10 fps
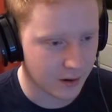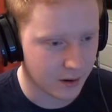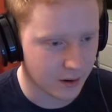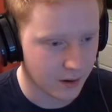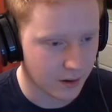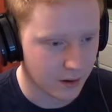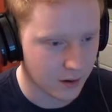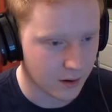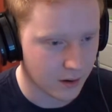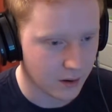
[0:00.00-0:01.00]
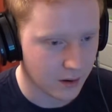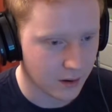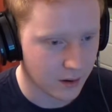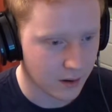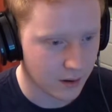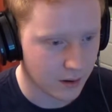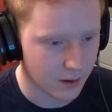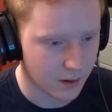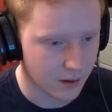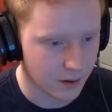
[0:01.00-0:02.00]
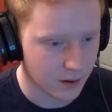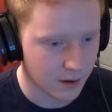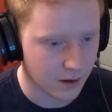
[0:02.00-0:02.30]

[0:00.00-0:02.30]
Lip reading: (no one is talking)